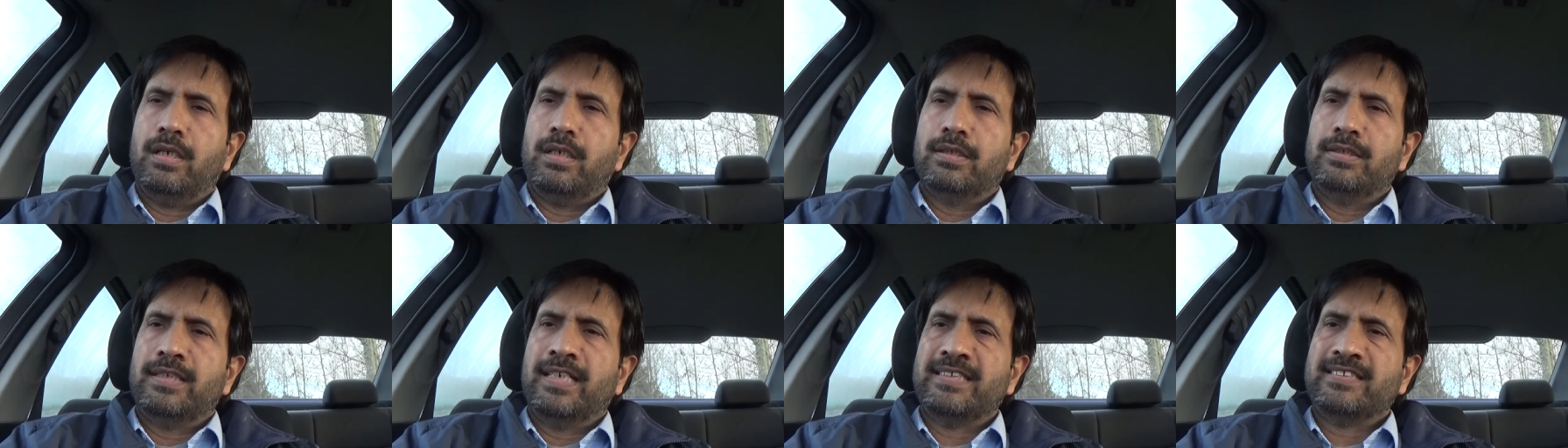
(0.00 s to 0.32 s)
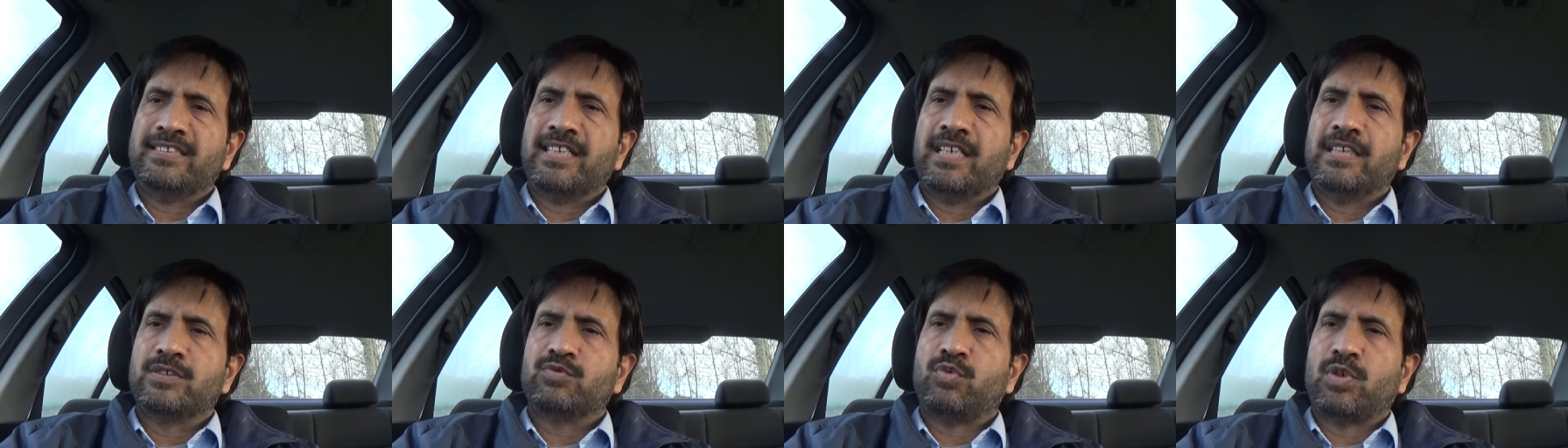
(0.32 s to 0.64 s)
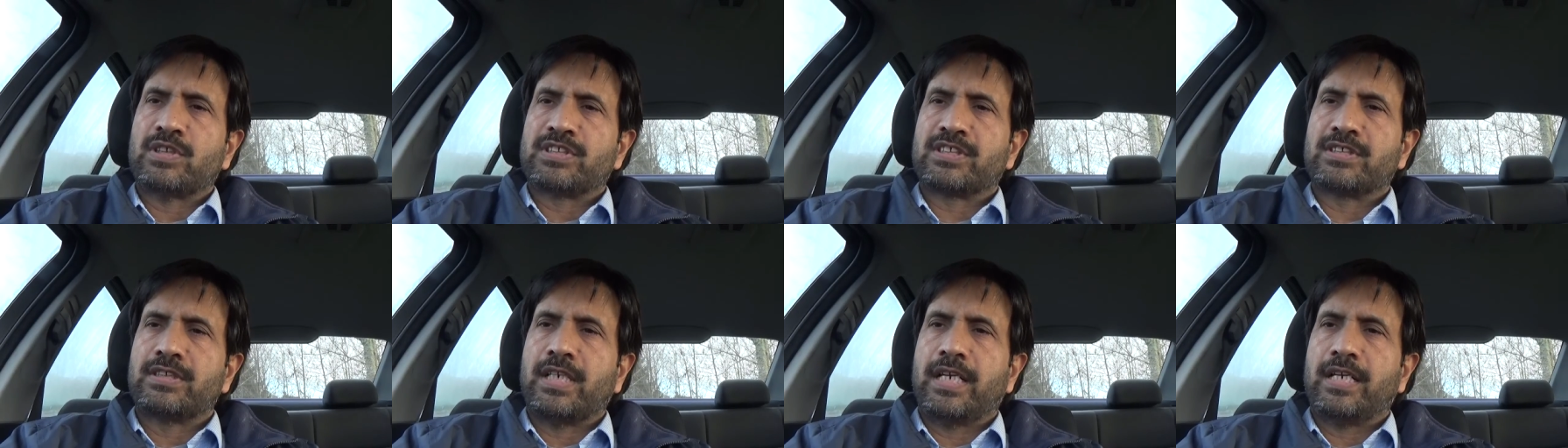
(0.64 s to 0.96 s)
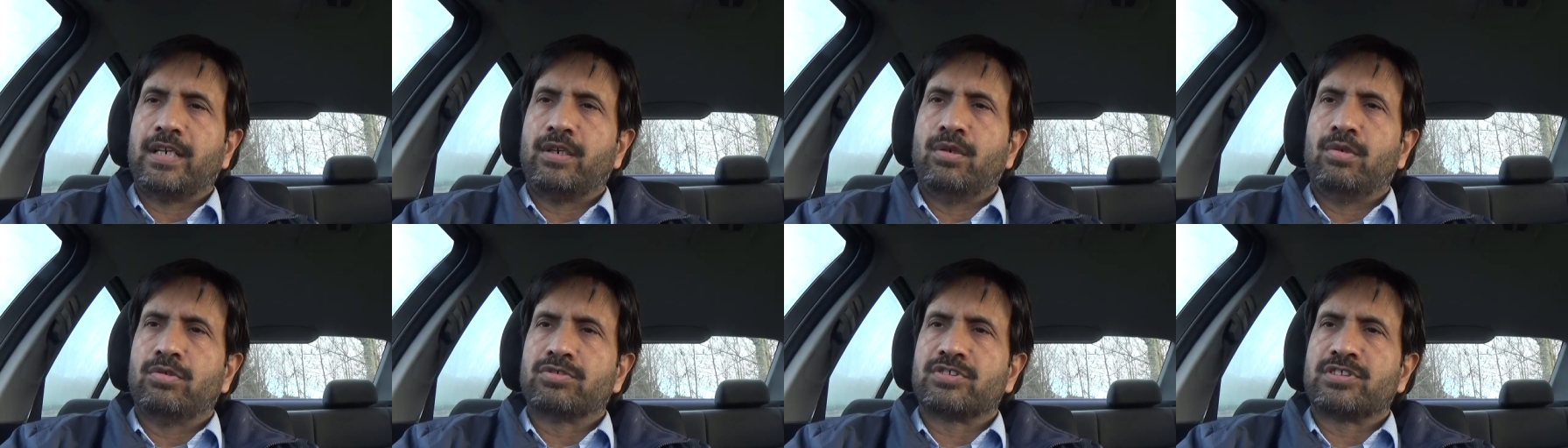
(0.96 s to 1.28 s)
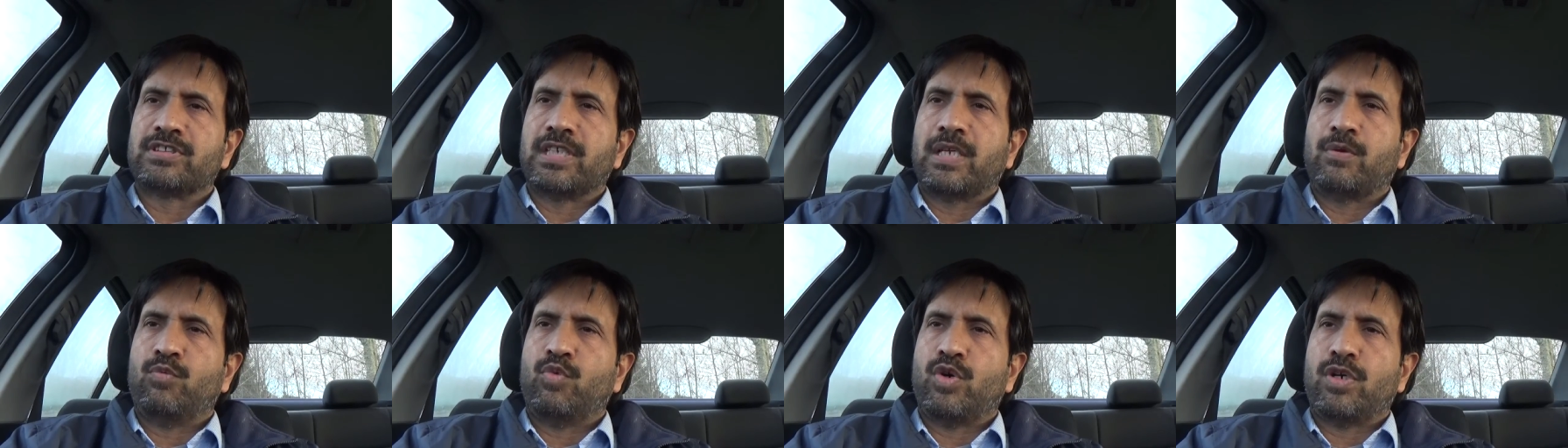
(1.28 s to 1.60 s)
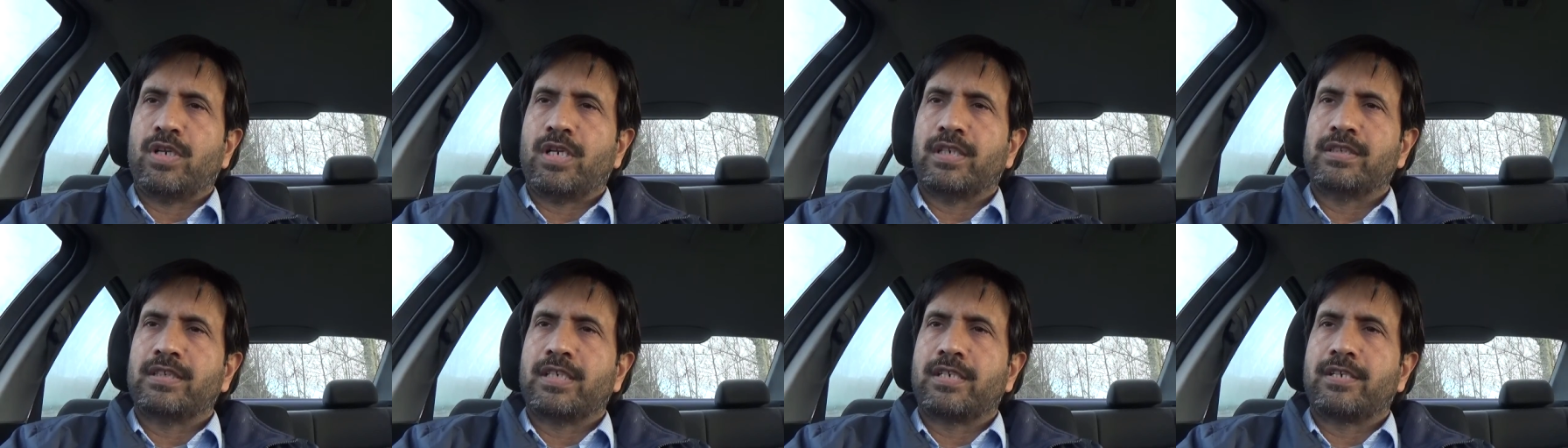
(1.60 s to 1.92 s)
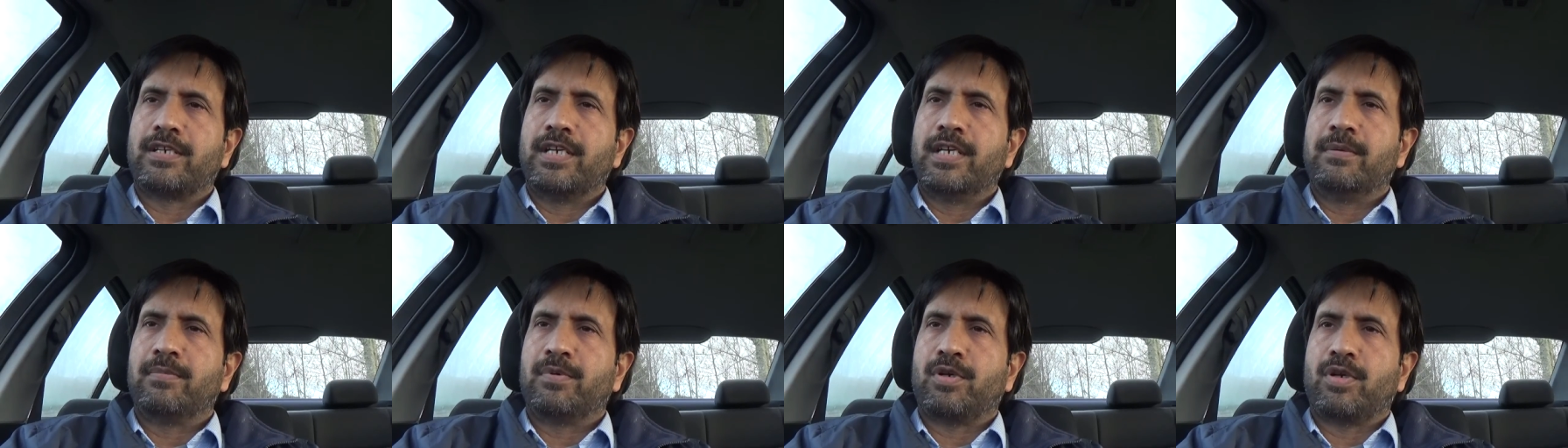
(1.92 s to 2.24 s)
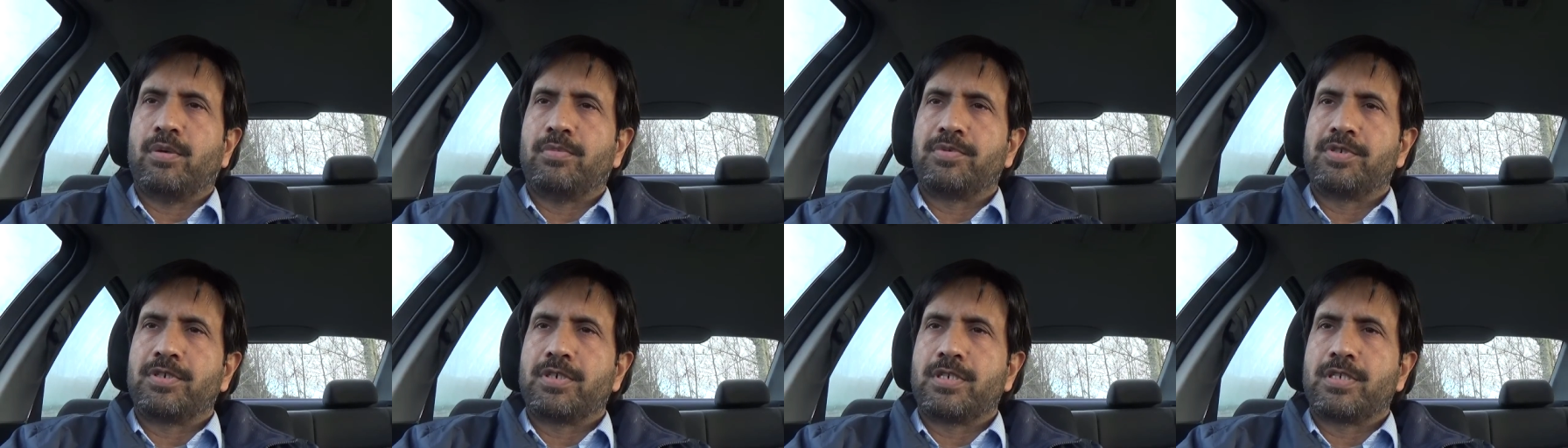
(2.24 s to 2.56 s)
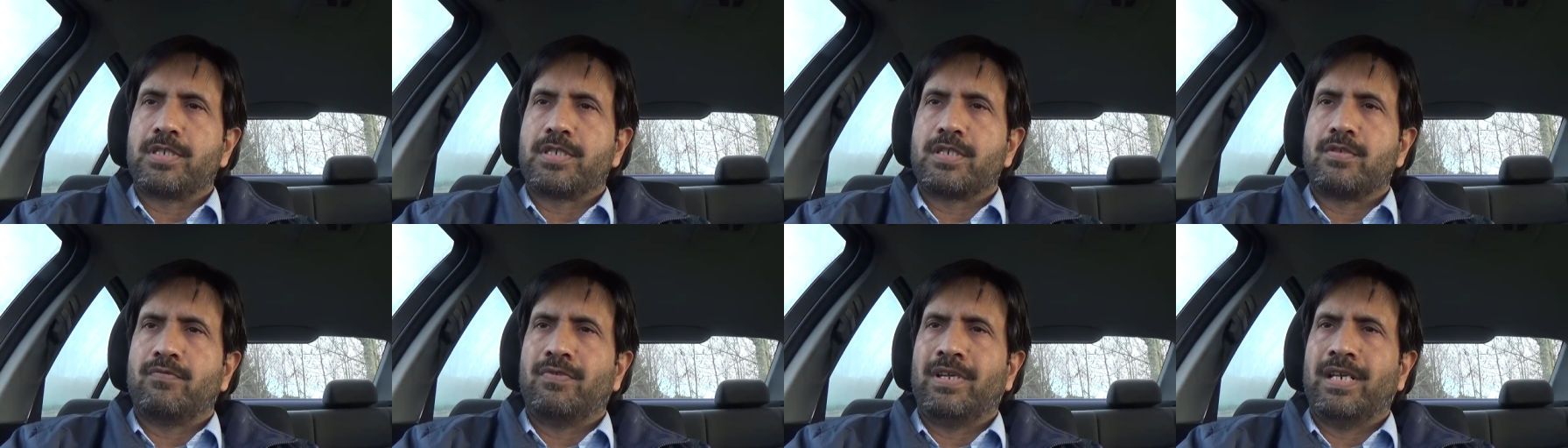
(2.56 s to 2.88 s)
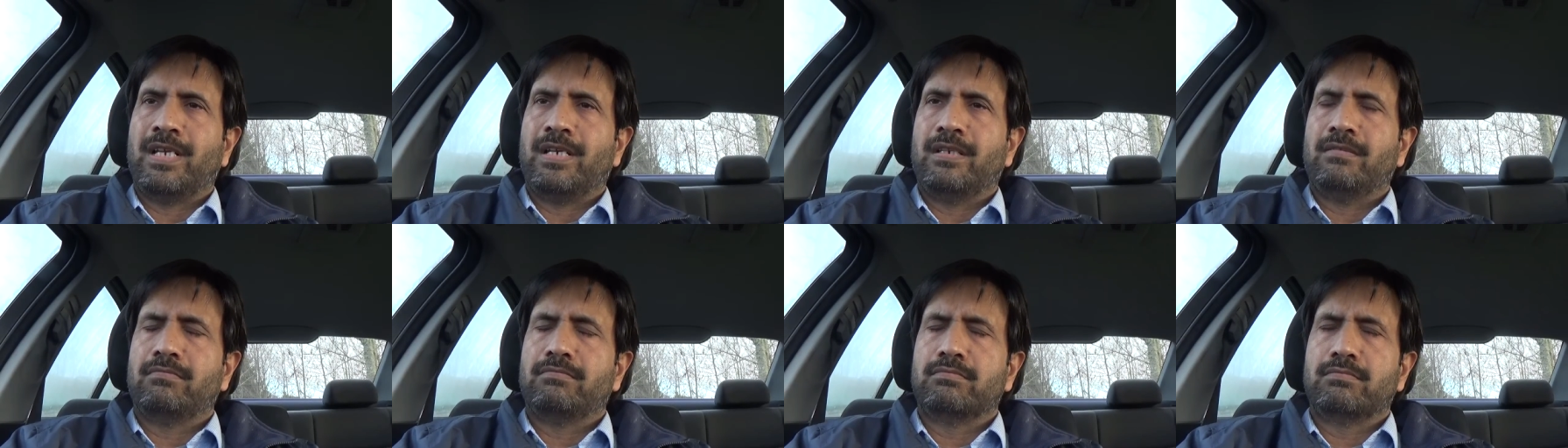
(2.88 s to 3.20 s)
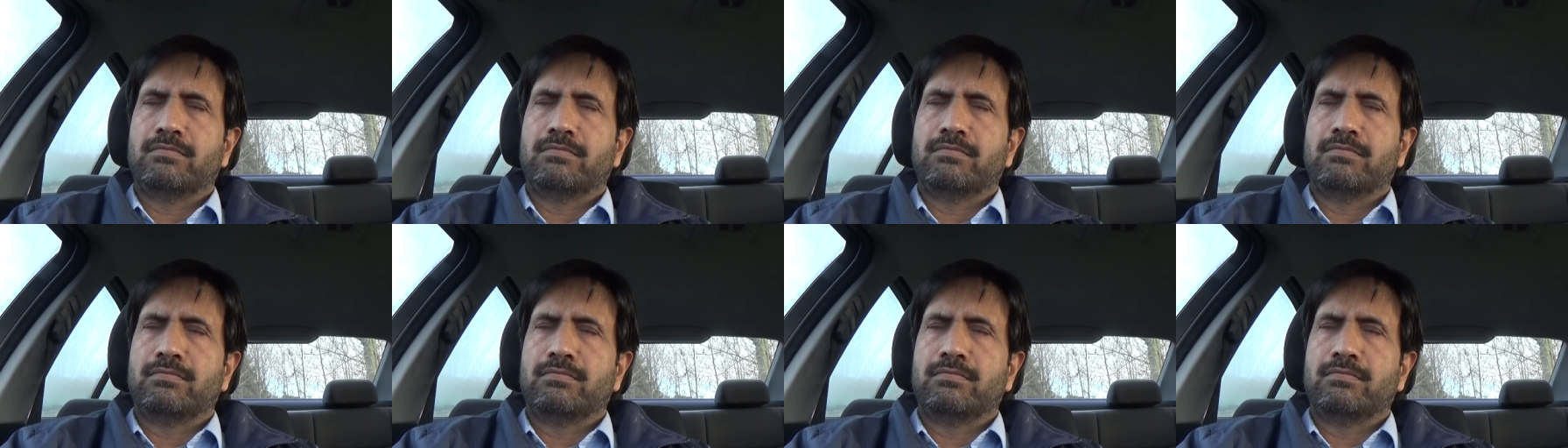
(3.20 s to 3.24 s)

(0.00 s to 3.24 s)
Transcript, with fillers: the next thing is once diagnosed, then what are the treatment options? Well,